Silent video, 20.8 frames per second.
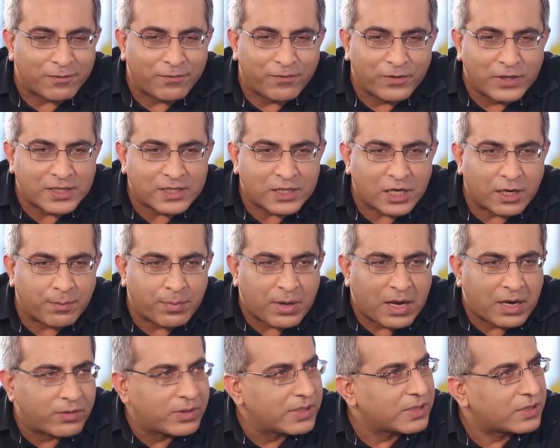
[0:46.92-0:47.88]
first up,
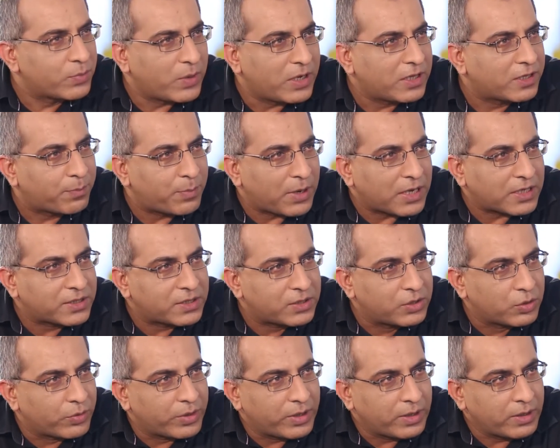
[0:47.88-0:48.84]
how is Wealth Plus
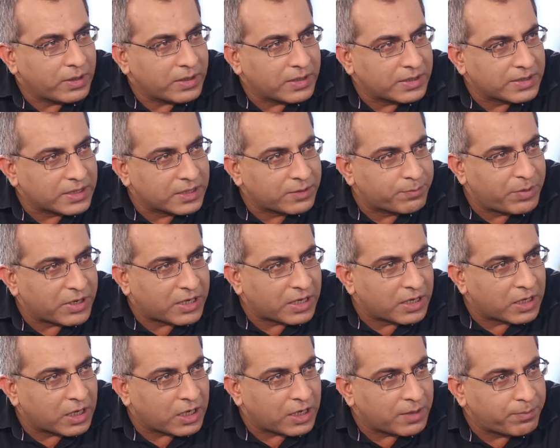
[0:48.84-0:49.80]
doing? Is it
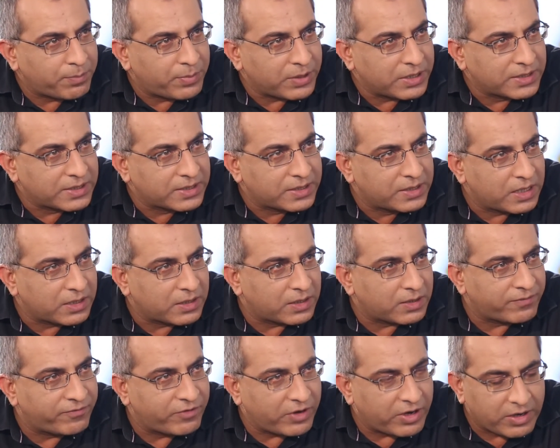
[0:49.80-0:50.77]
picking up? Is
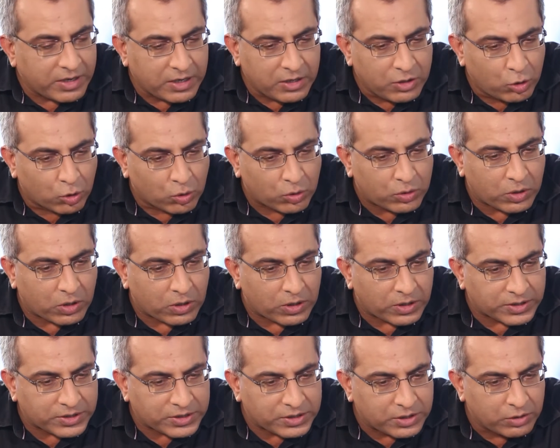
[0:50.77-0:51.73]
the very low
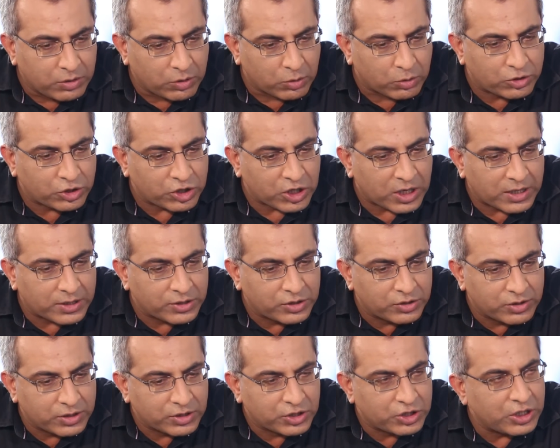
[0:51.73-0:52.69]
cost, low charge
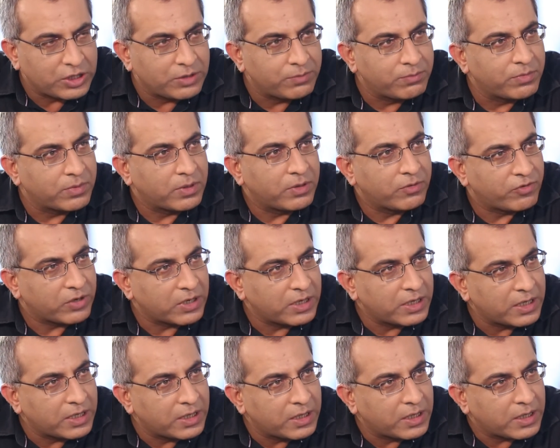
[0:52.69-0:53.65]
regime
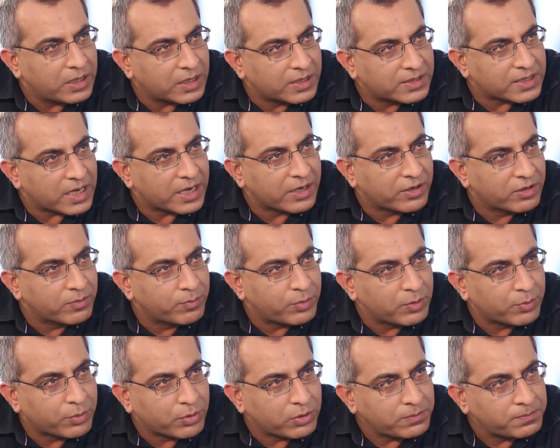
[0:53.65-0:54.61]
really exciting
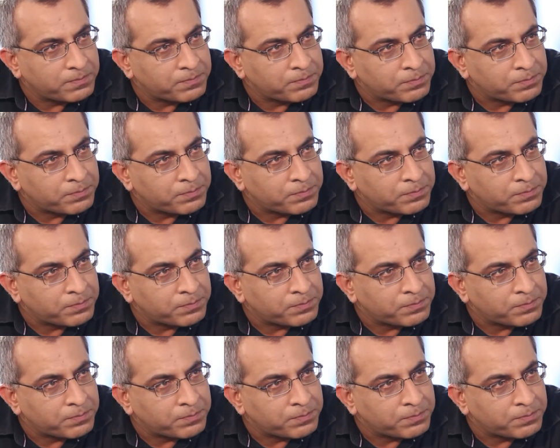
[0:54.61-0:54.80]
people?